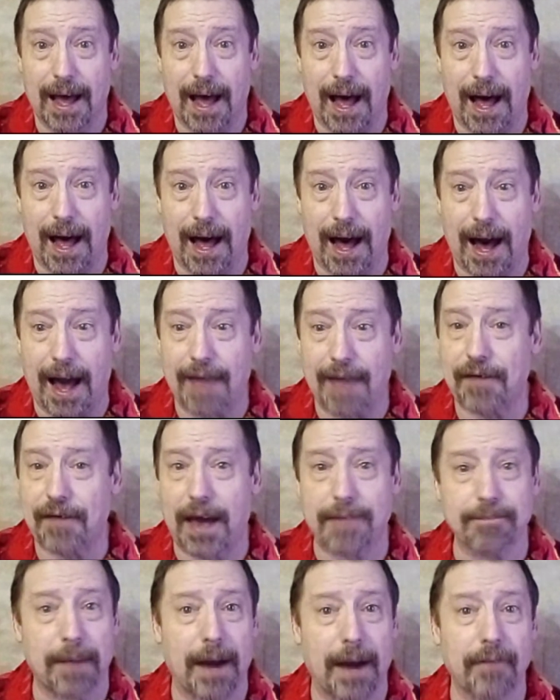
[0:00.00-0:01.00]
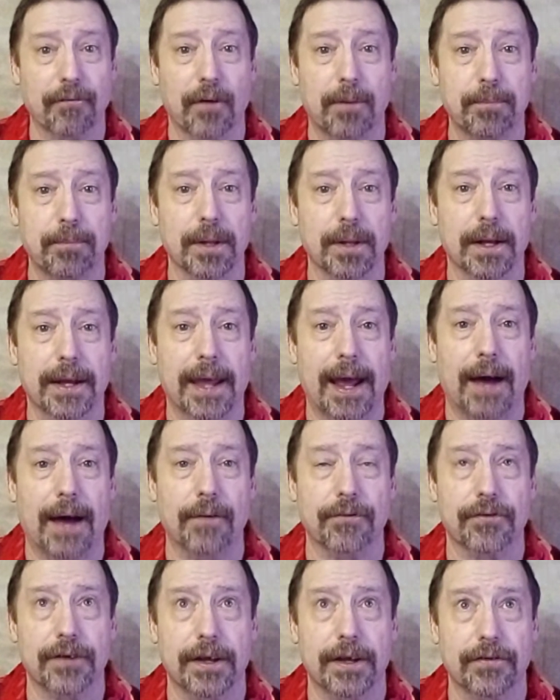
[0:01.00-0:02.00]
I've had my Rumble
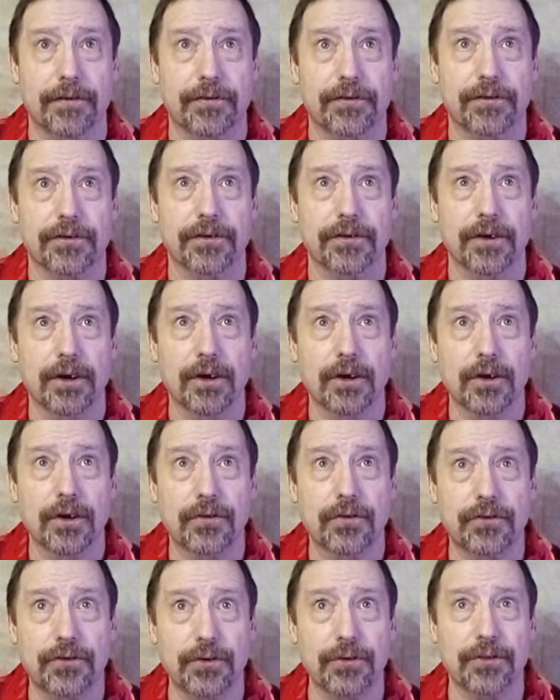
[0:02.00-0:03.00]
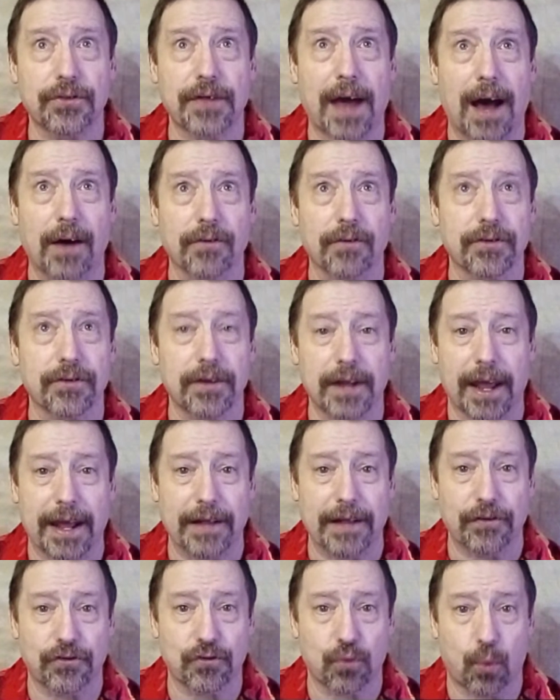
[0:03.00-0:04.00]
account since
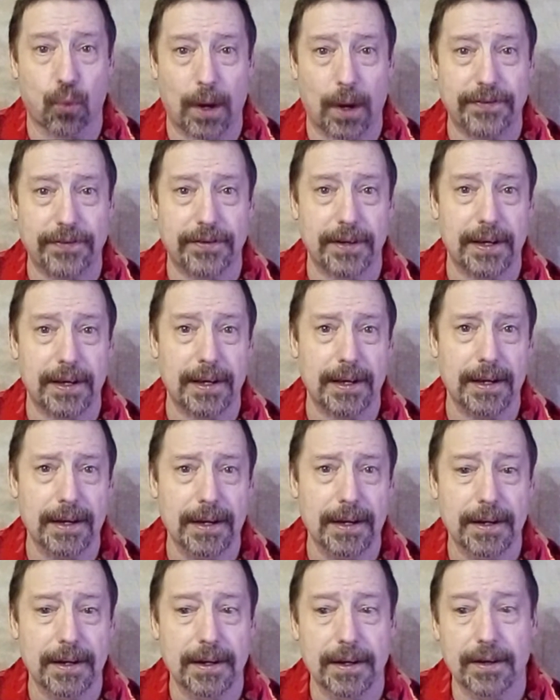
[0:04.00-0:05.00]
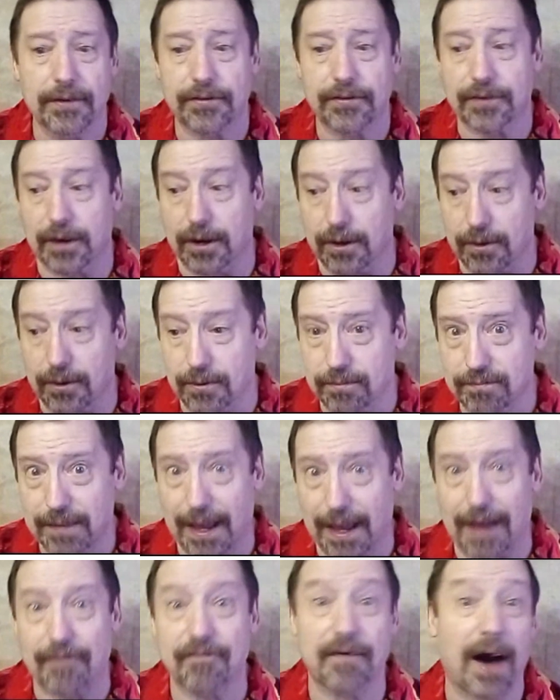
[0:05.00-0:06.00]
2020. So,
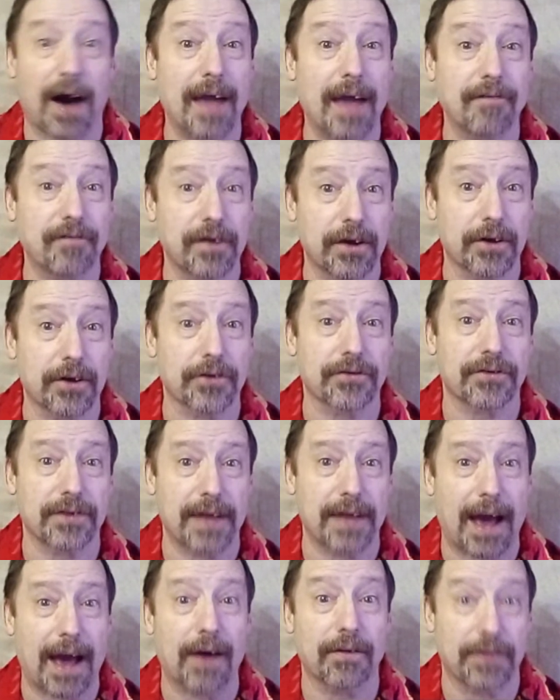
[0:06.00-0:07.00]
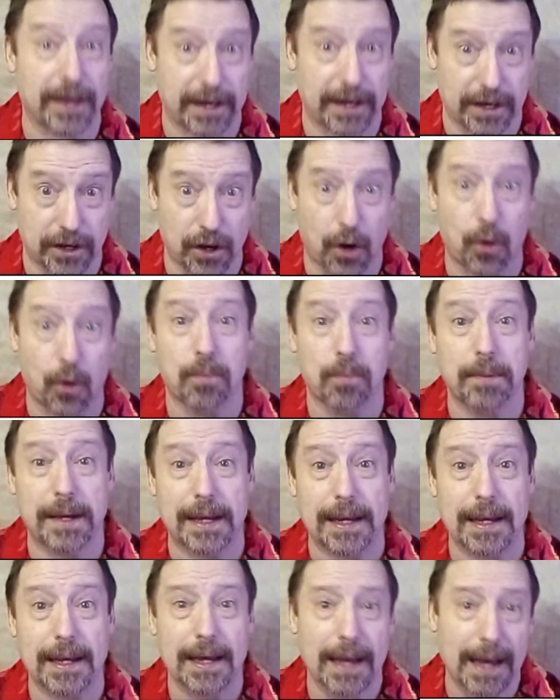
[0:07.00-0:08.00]
5 years now. They know
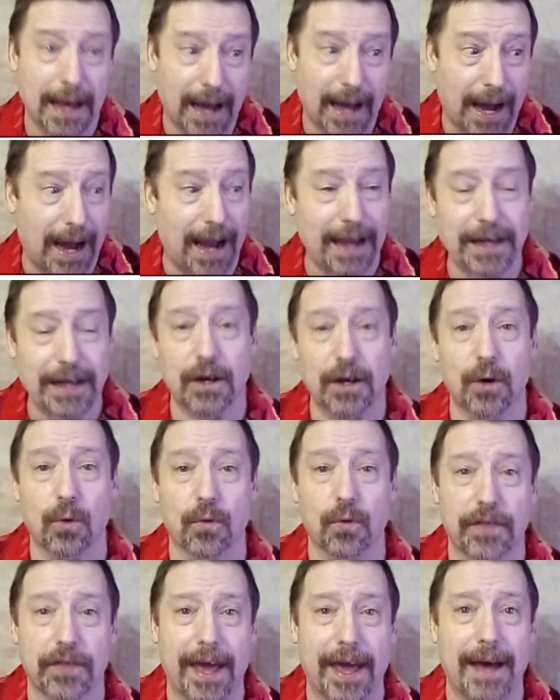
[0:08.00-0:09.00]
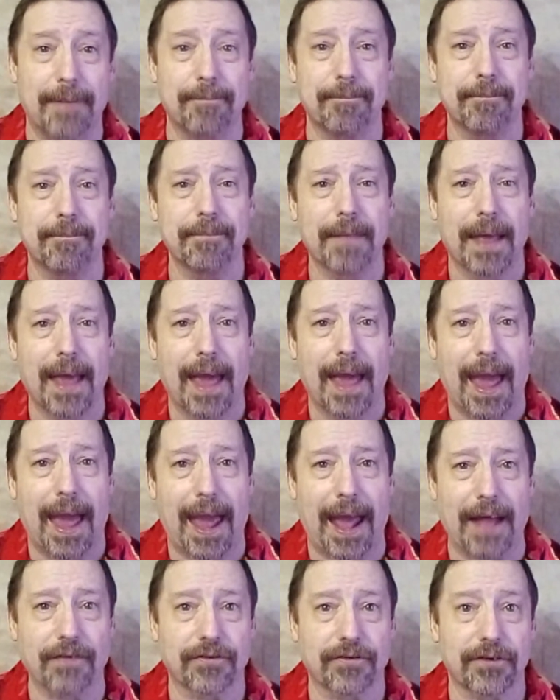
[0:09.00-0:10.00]
me. I know them.
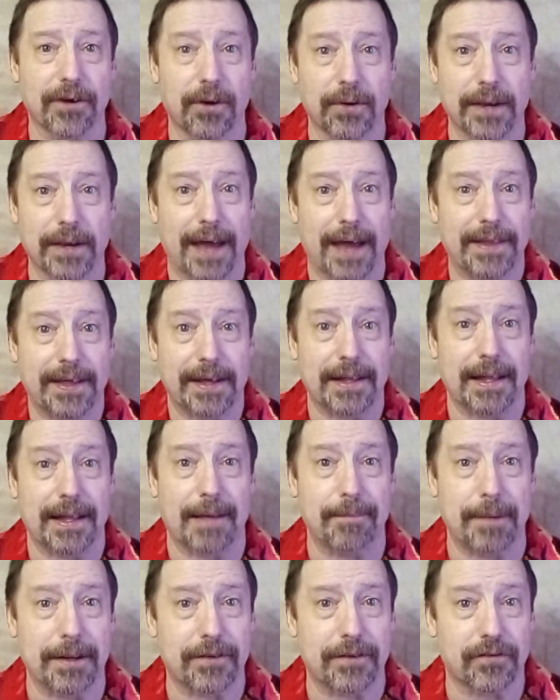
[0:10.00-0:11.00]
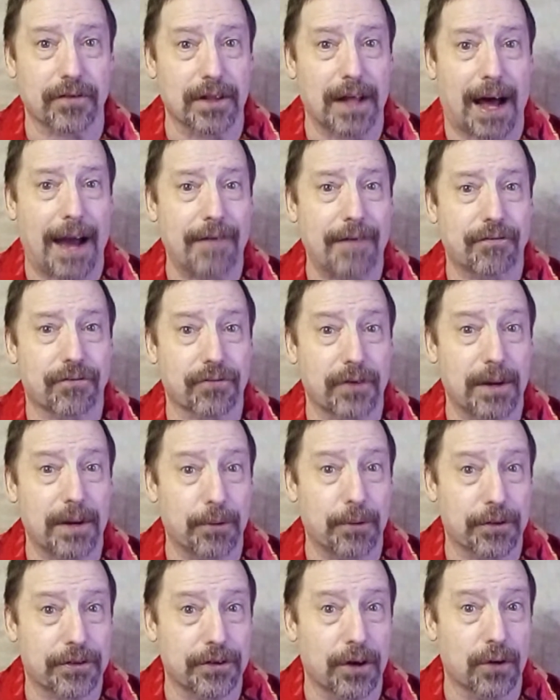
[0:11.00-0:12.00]
And so, they let me live
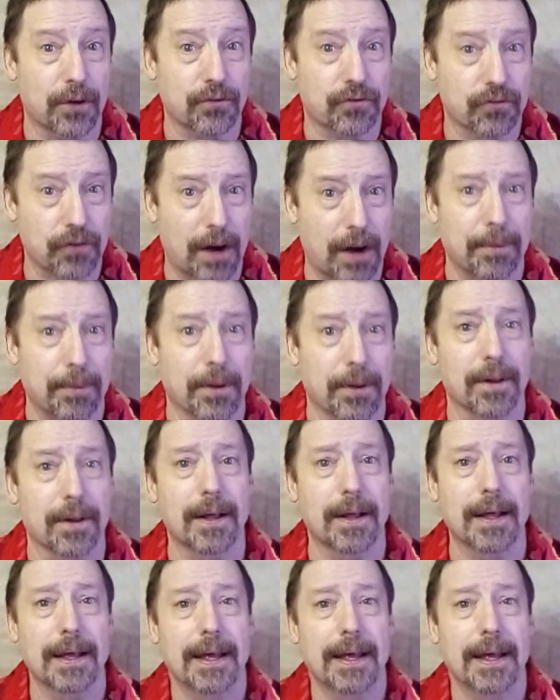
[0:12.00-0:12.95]
stream with no trouble.